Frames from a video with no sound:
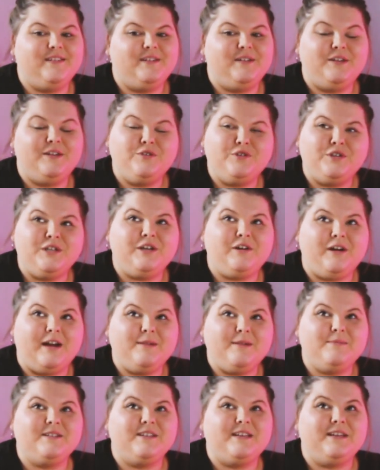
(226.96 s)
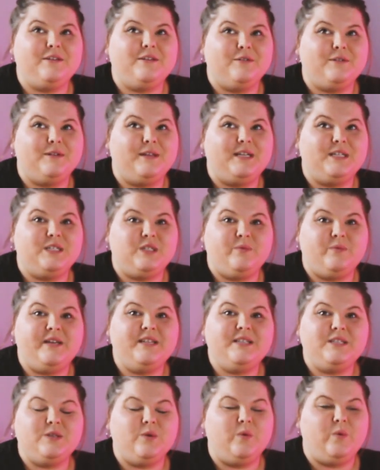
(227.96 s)
usually craves either like
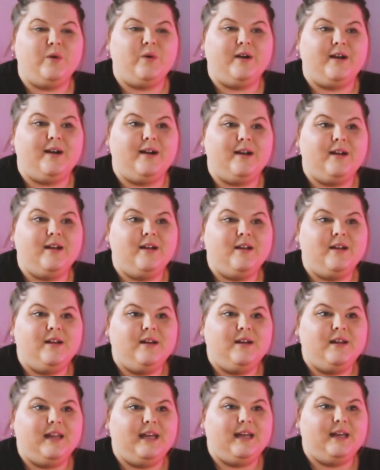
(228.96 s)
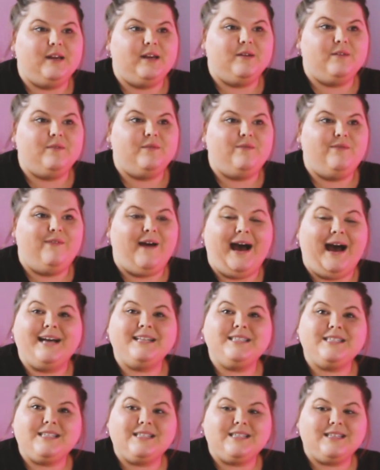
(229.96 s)
sweets or like
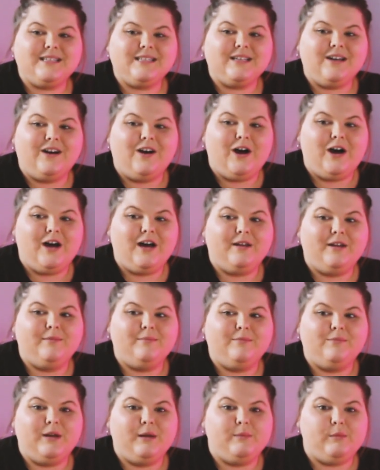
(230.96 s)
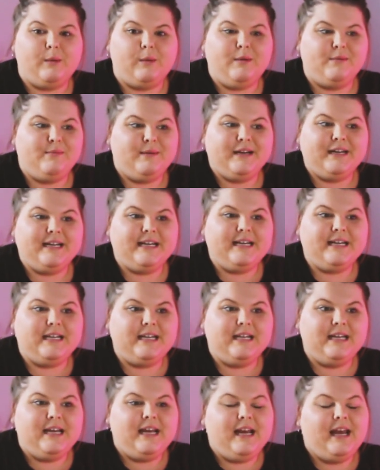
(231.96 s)
fats on when I'm on my
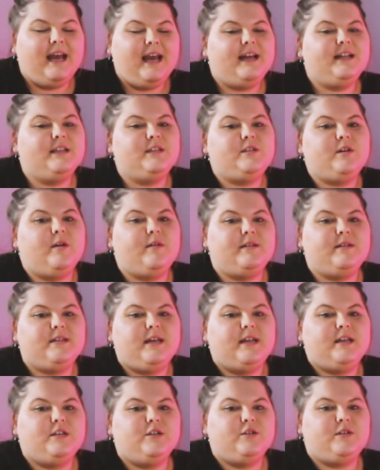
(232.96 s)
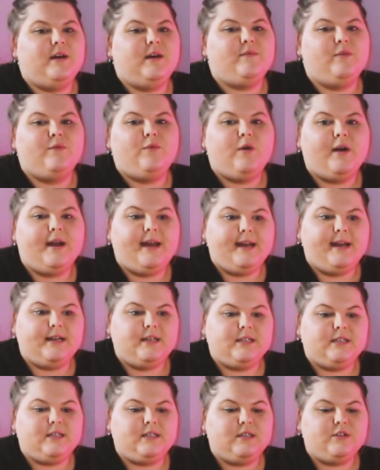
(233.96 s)
period, and so I decided to just have the four
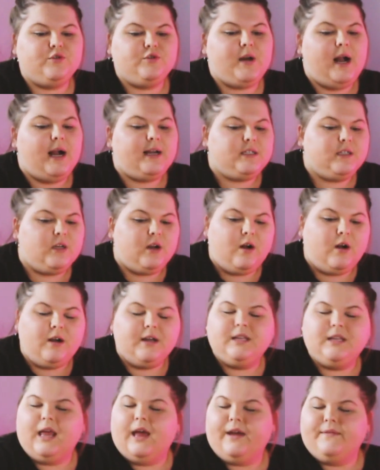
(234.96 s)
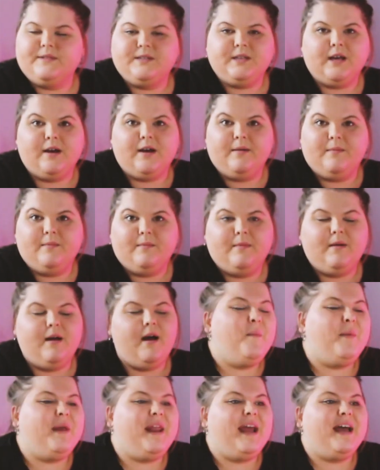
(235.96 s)
eggs, tracked it all in
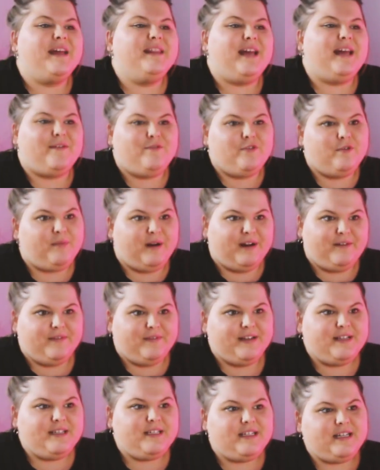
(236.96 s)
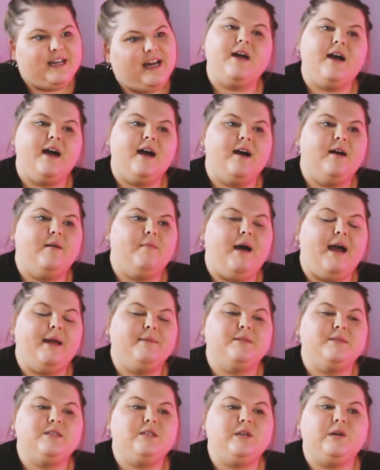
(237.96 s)
LifeSum, but I had that for breakfast. Um,
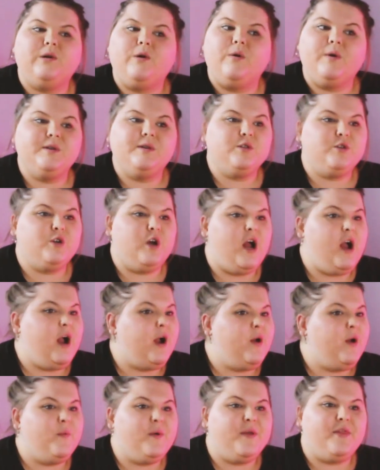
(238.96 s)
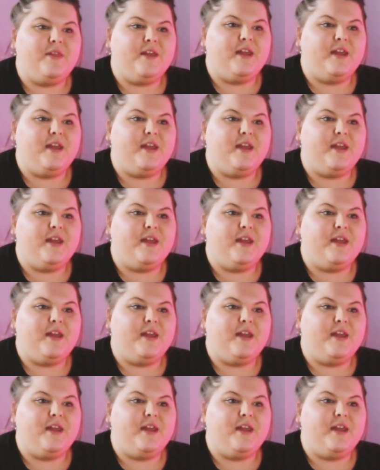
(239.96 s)
I'm still going strong with